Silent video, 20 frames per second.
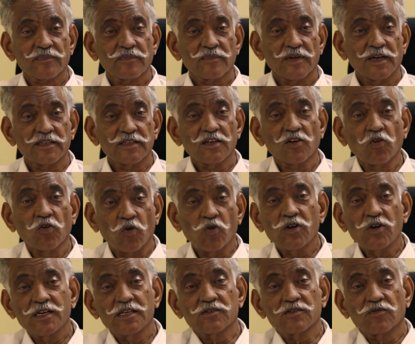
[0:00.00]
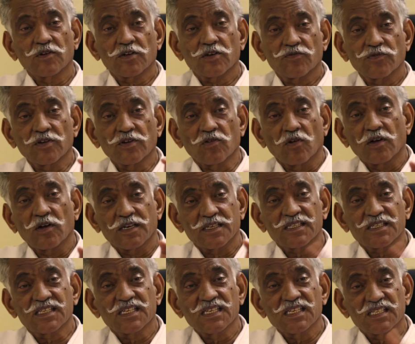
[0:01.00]
And the goal is what we call as
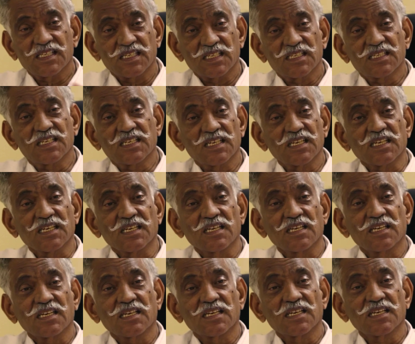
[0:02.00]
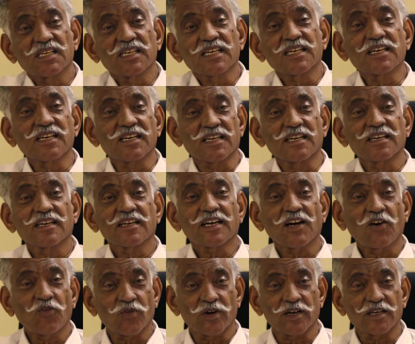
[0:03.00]
360-degree
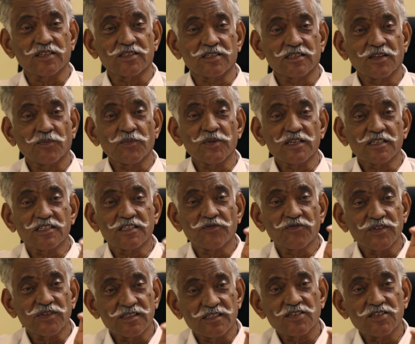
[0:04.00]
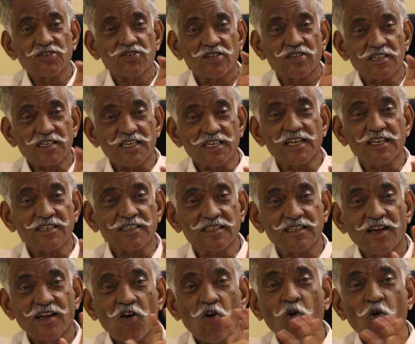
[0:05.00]
coverage. That means the physician
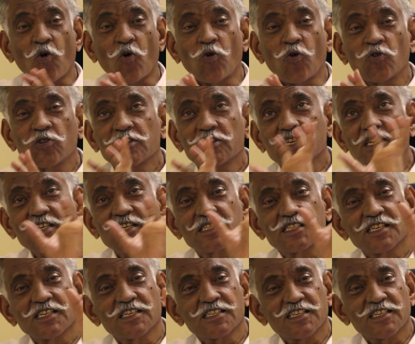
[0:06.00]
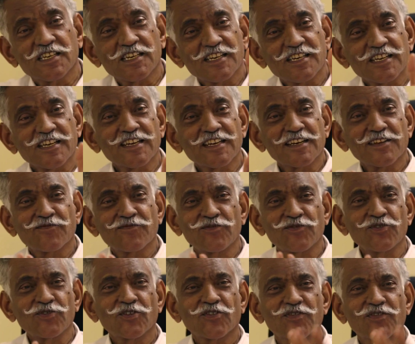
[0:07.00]
gets all 360-degree
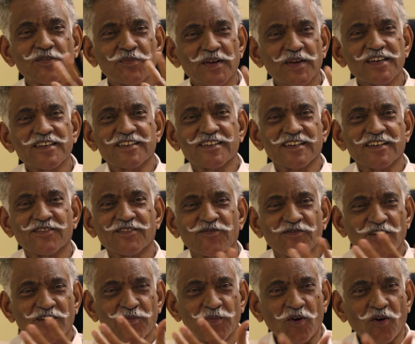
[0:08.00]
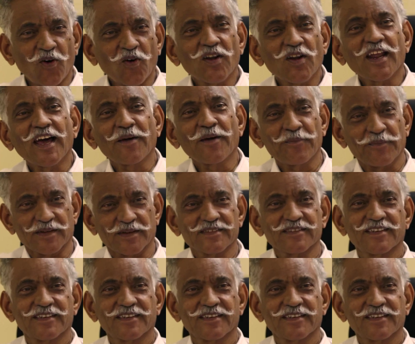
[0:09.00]
view of the patient from all angles.